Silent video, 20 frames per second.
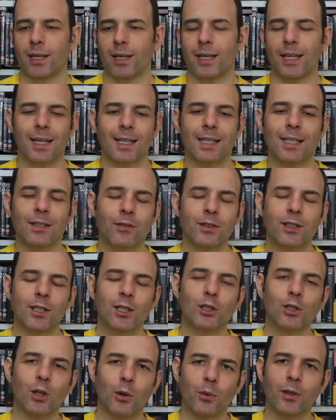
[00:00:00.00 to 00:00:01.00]
Even the
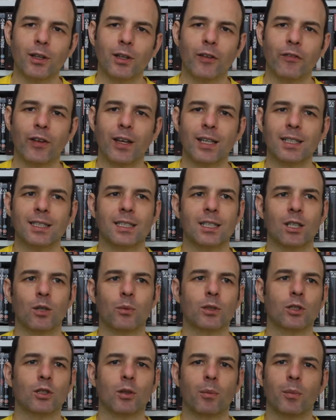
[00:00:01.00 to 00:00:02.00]
sound effects here,
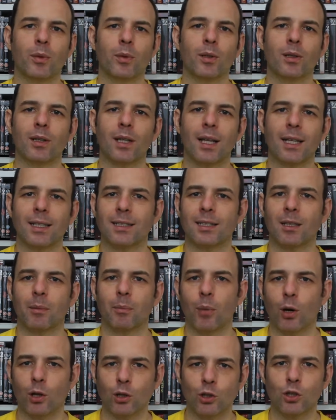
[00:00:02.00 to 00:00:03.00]
when someone lands a
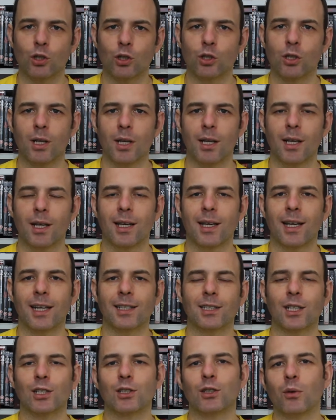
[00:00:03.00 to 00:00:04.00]
punch,
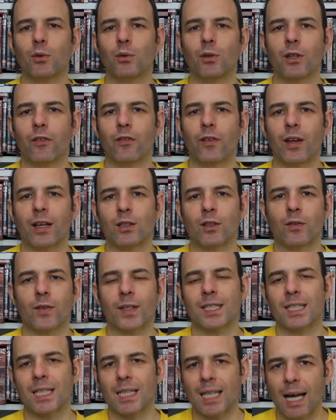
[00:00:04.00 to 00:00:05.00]
it's a sound effect of a
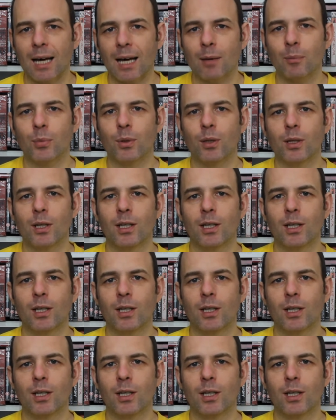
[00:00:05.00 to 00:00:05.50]
slap.